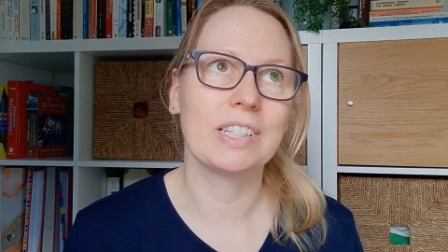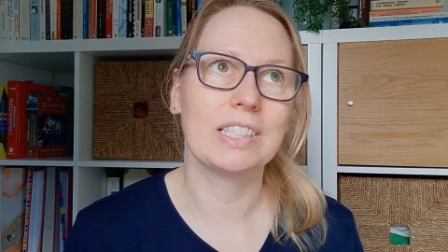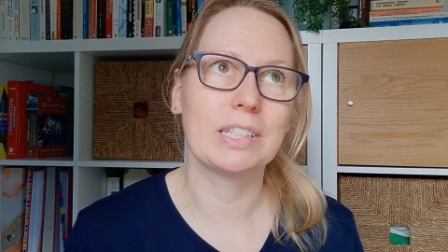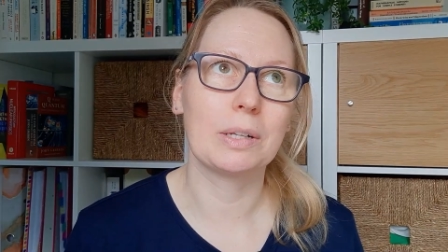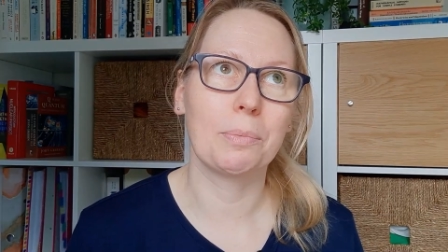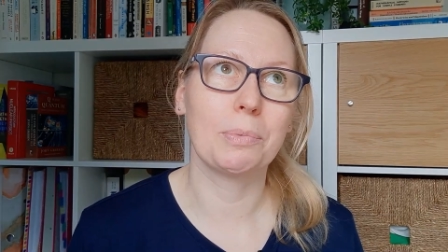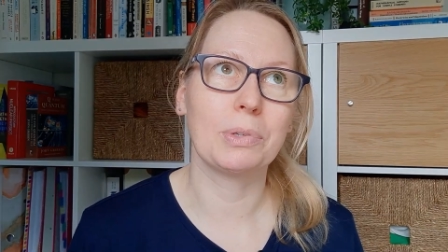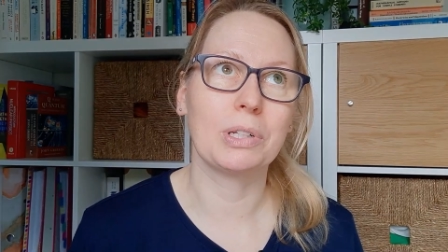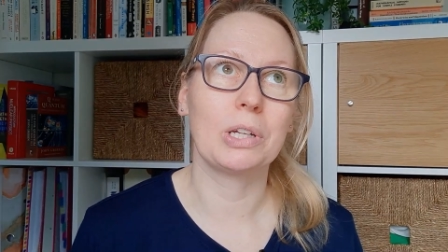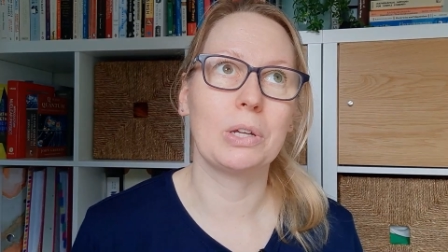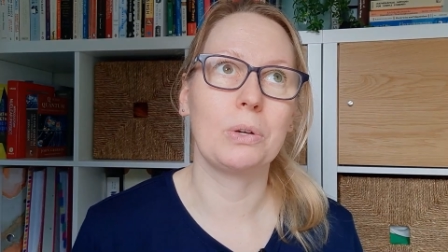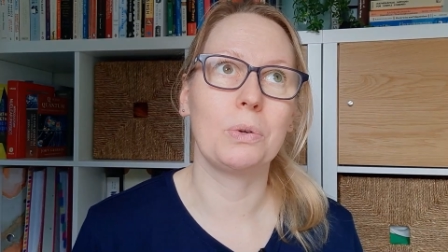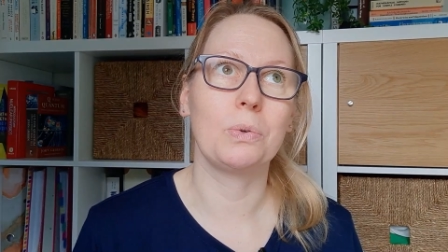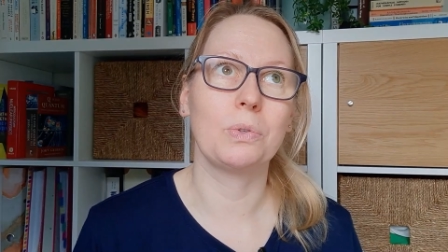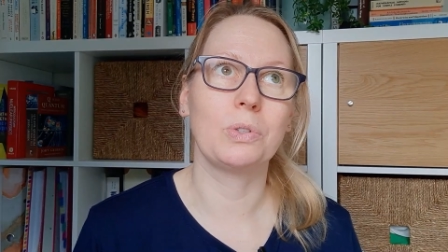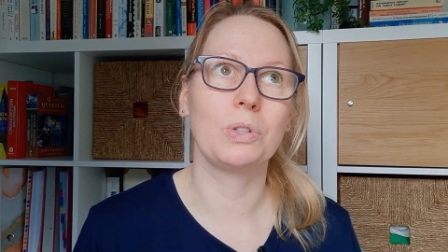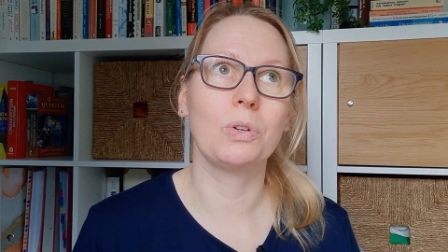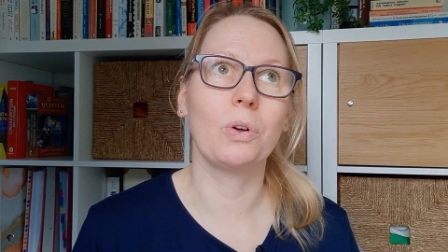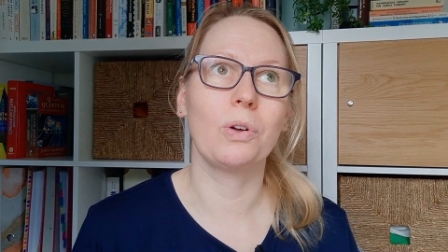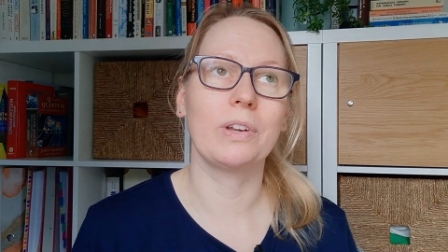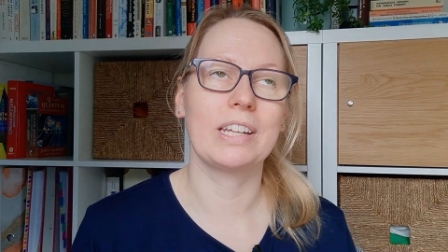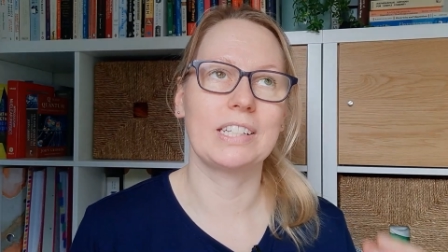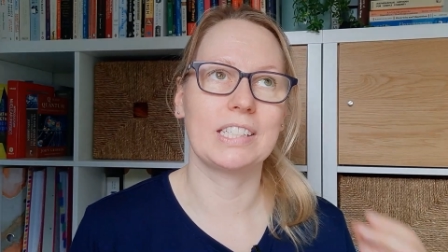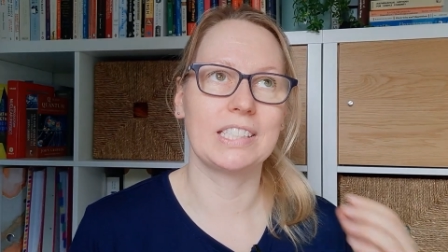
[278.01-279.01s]
as somebody who's
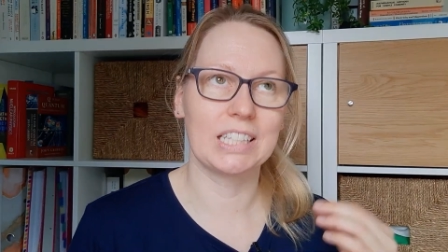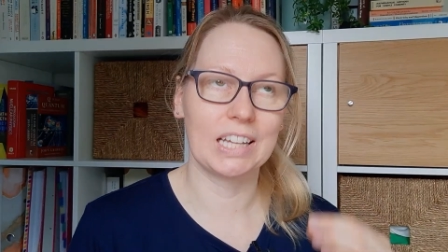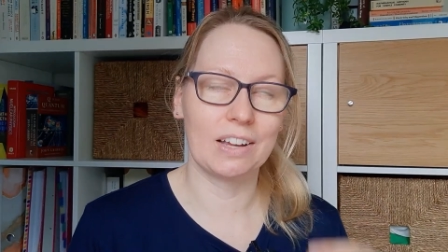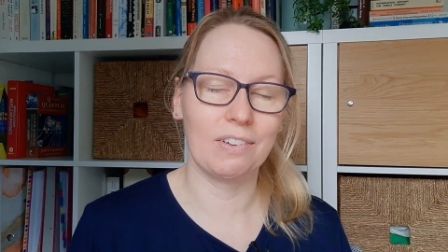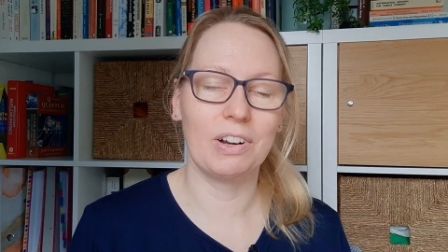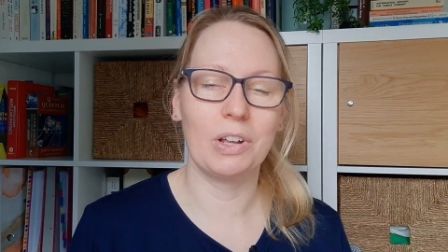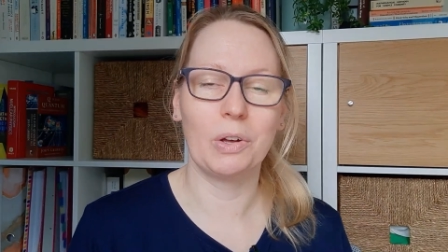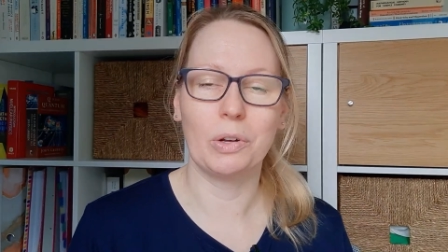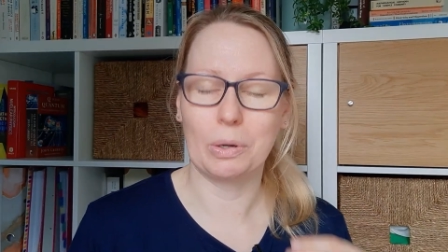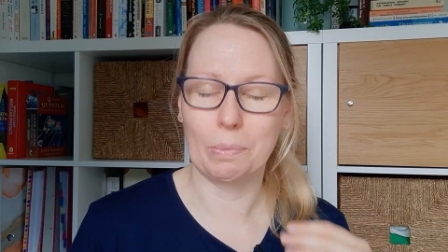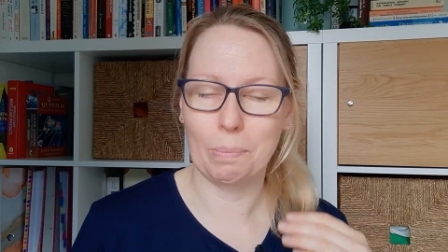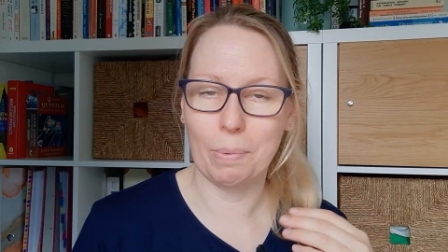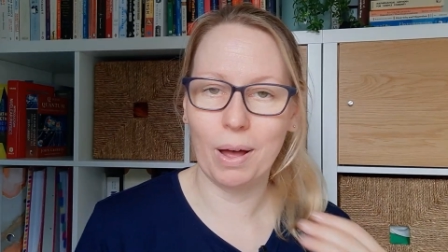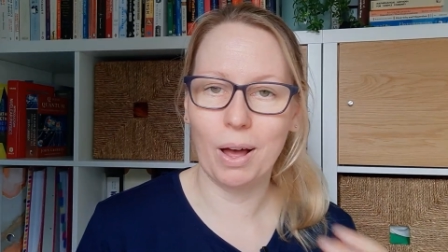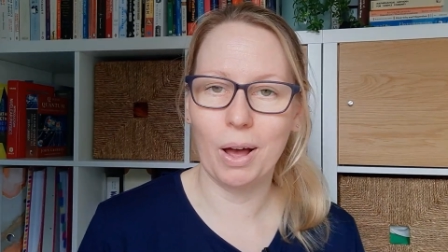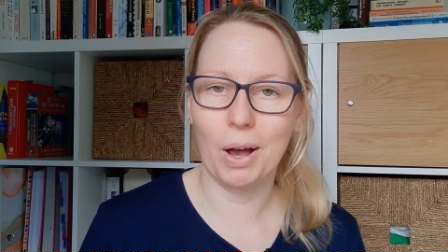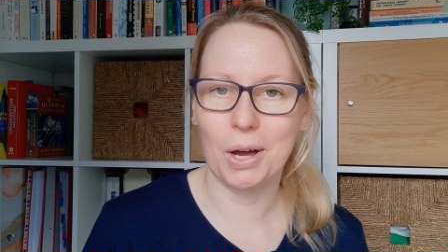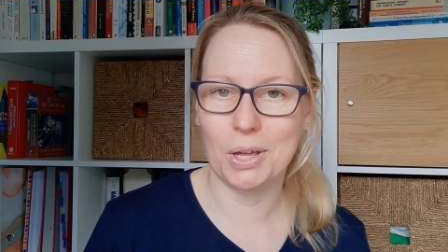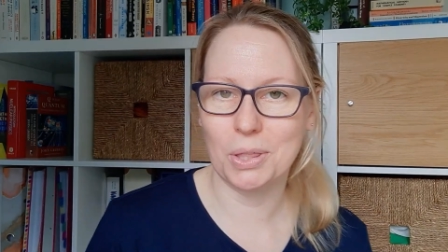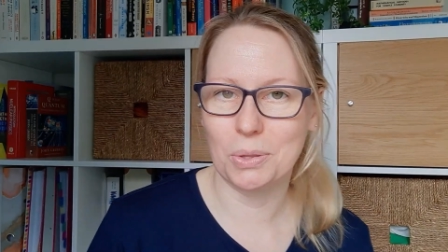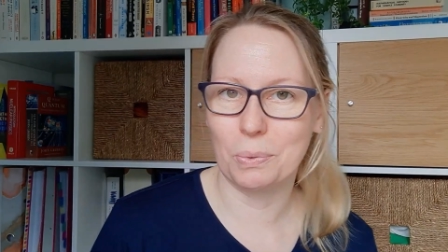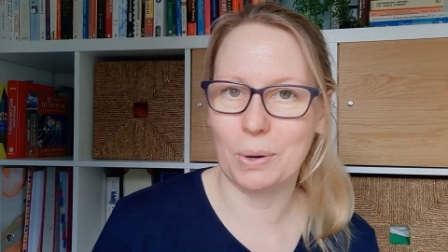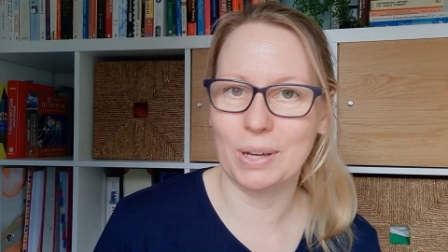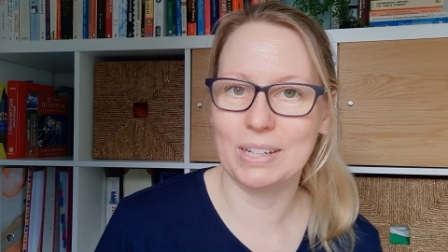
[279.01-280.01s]
not necessarily on a
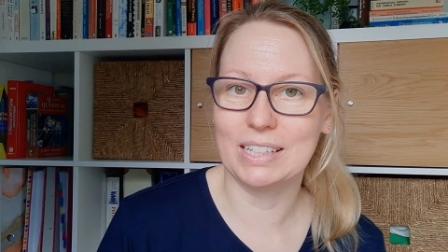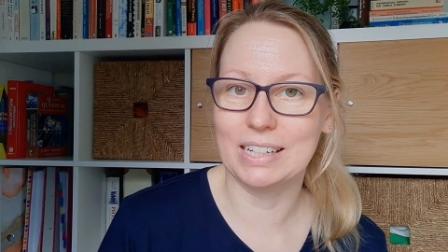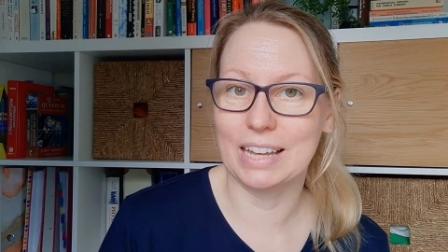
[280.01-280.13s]
pathway